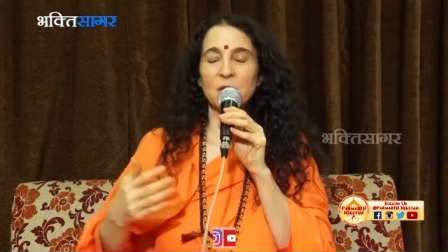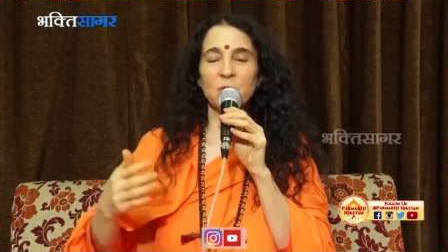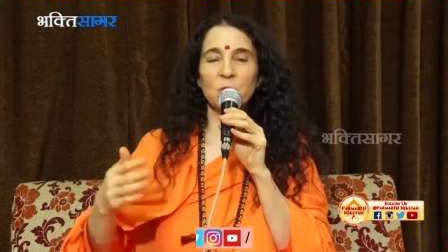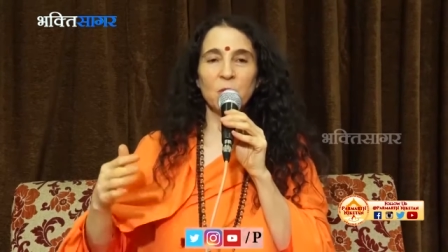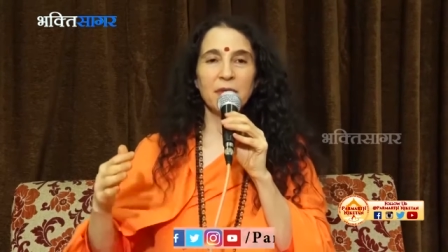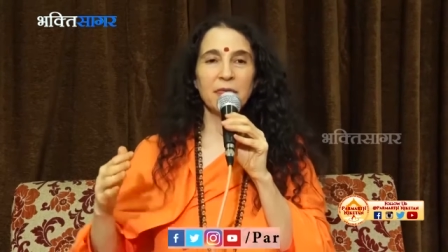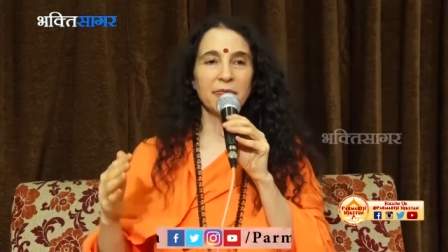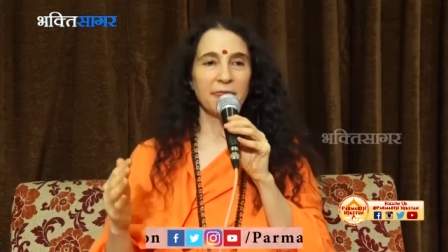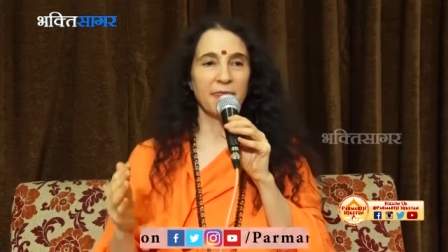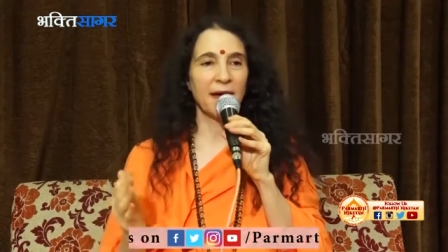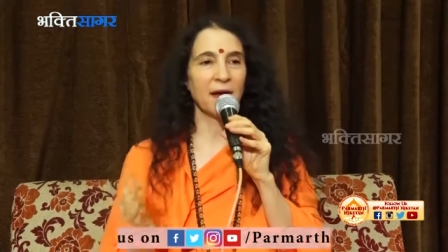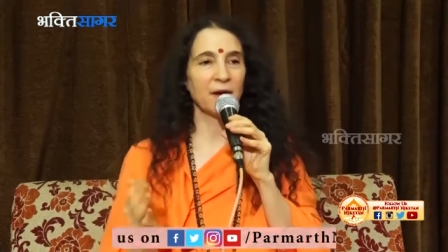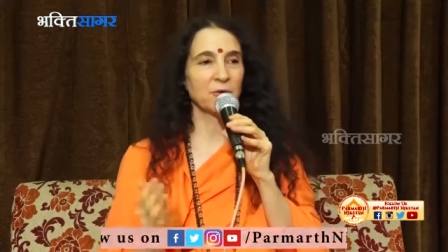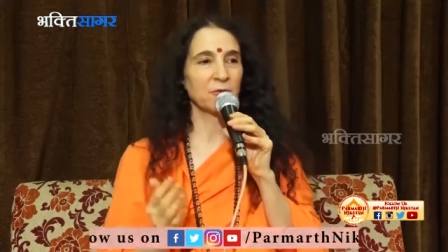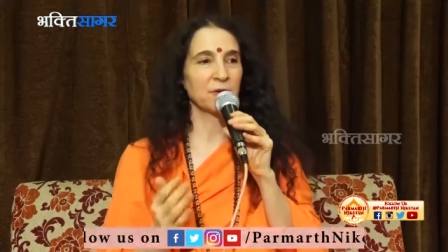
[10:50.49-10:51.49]
with
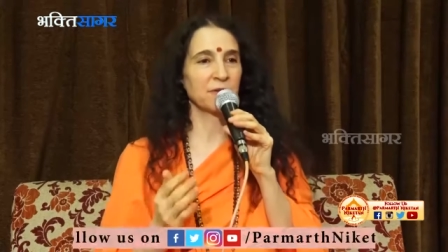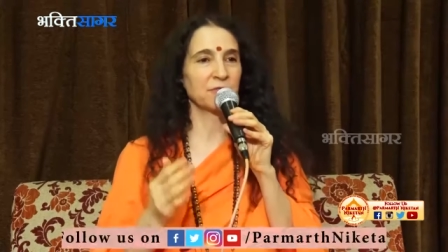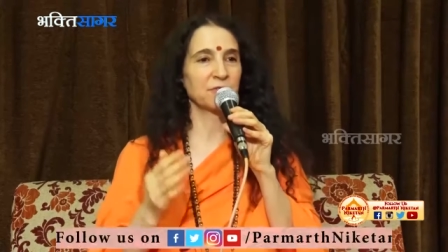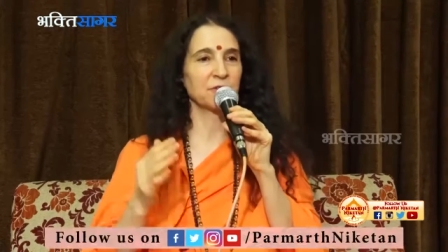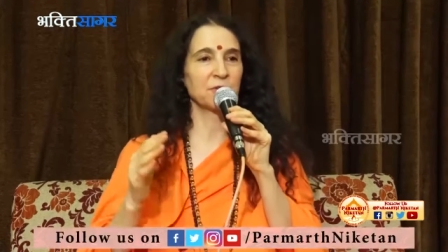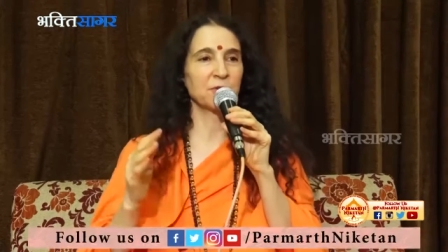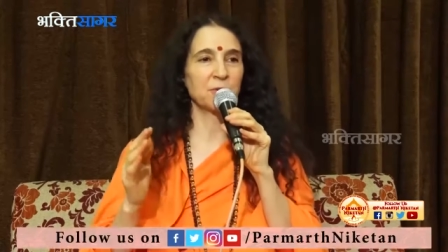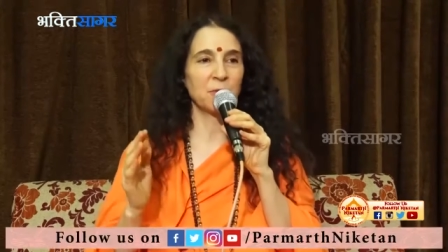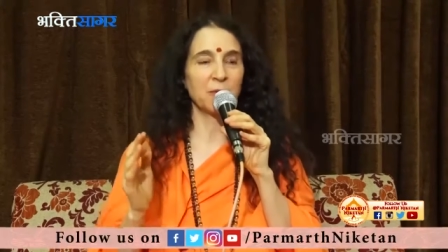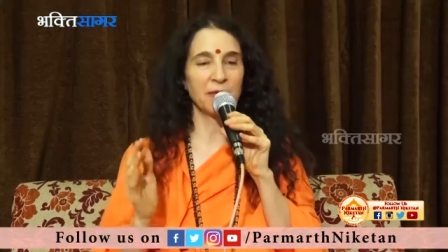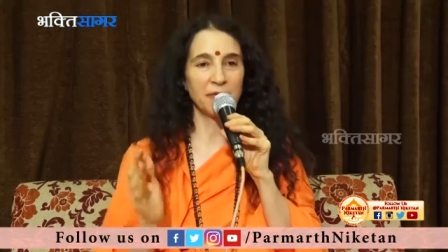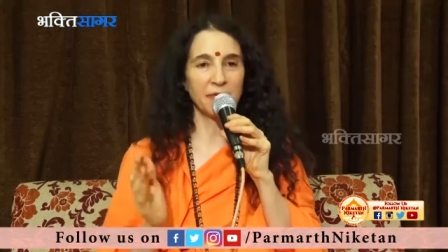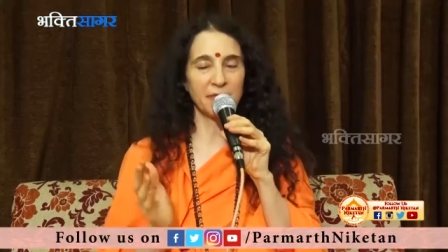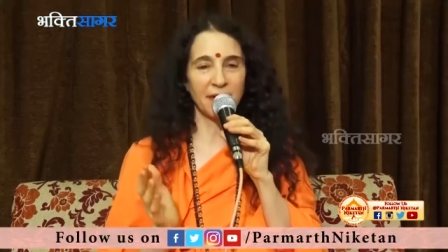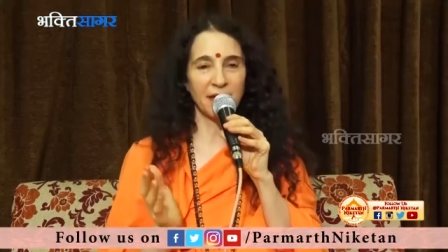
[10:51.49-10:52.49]
that river,
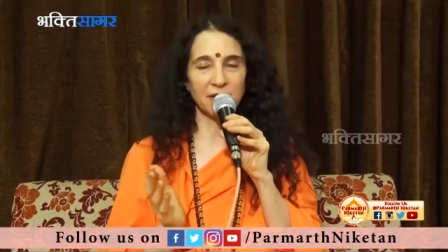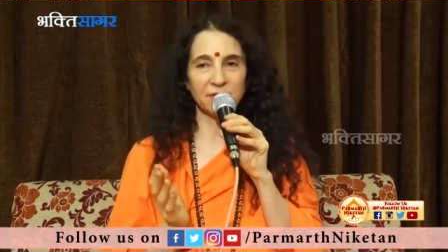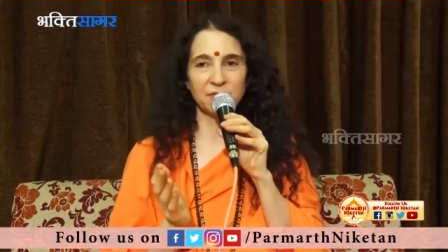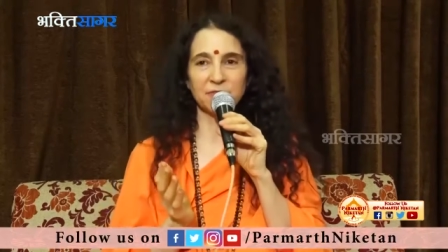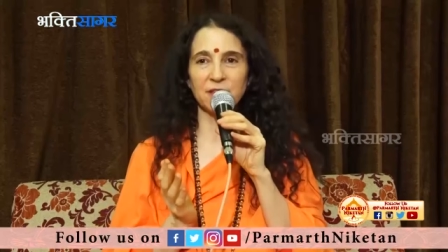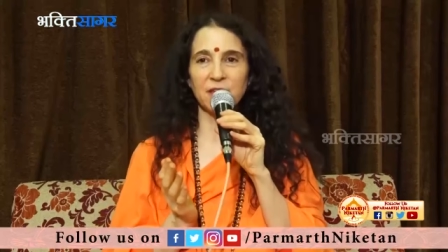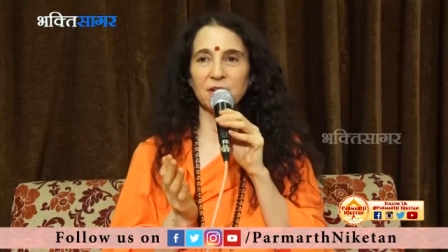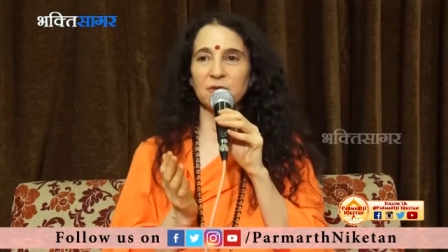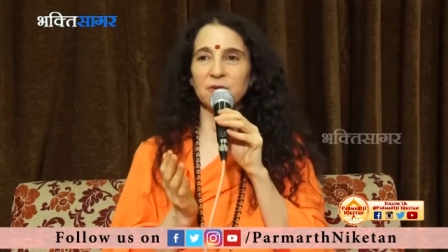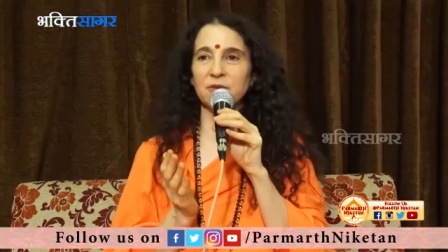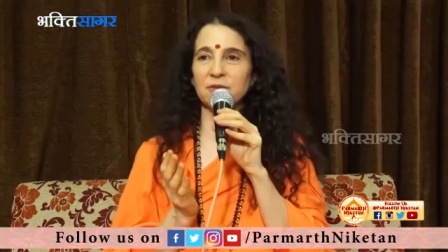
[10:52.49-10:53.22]
with that flow.